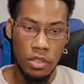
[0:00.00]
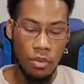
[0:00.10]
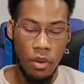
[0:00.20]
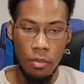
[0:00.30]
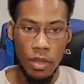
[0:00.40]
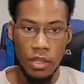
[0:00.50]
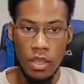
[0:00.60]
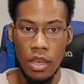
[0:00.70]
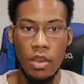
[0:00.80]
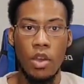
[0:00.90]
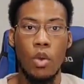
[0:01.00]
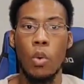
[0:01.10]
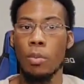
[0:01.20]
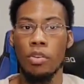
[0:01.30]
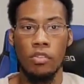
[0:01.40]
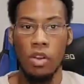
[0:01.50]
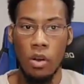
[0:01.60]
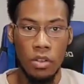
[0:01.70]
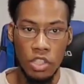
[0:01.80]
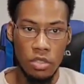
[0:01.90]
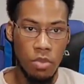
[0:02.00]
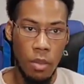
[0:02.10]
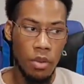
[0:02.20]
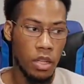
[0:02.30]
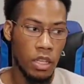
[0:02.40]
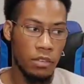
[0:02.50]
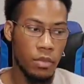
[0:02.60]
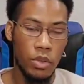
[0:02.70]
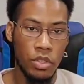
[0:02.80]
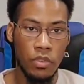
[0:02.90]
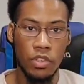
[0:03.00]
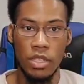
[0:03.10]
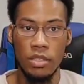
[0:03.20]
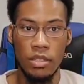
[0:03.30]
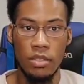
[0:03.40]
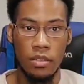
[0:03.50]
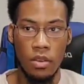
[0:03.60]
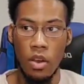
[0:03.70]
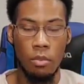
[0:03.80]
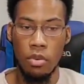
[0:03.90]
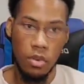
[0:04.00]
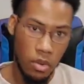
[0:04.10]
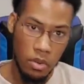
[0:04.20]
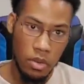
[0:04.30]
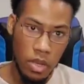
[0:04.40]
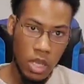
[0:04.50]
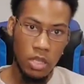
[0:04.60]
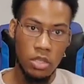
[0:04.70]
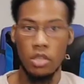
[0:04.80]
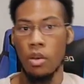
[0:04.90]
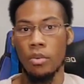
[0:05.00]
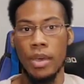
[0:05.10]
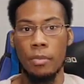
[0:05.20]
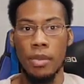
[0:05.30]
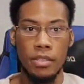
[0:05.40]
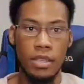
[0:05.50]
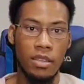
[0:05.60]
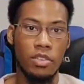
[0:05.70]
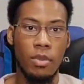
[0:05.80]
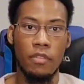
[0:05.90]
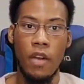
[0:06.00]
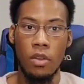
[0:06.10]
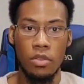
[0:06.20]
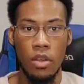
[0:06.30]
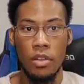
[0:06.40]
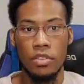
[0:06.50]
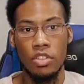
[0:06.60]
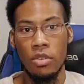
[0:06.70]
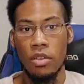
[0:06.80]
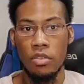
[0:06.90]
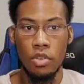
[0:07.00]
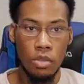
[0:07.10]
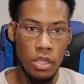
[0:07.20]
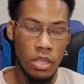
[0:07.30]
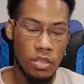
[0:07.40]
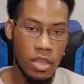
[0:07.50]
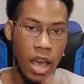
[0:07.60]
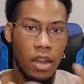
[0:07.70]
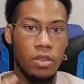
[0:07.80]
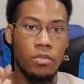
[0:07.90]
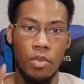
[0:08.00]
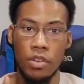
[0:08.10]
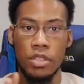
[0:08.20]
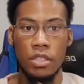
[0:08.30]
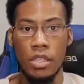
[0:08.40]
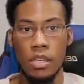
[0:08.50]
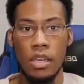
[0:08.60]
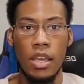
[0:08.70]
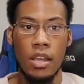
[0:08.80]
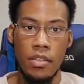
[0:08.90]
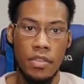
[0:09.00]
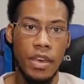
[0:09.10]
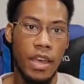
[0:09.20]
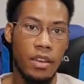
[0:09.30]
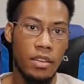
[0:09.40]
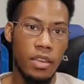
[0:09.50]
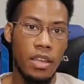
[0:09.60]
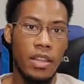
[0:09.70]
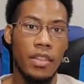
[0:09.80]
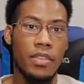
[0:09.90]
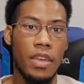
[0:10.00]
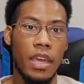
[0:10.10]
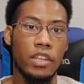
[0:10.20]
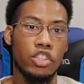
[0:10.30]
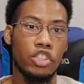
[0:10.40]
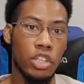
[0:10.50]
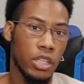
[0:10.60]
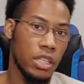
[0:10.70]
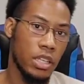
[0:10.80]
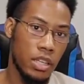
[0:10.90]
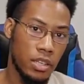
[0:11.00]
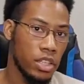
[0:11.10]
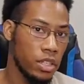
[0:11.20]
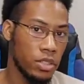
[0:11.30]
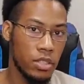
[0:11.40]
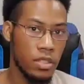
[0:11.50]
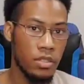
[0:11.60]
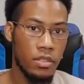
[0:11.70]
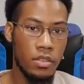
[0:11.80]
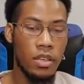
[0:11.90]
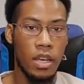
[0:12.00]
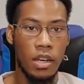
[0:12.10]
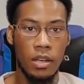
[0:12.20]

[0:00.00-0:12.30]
or some crap like that with parole. And she's probably gonna live most of her sentence on parole. So with that being said, those are my final thoughts. The two other hooligans, I don't personally think that they should get any jail sentence.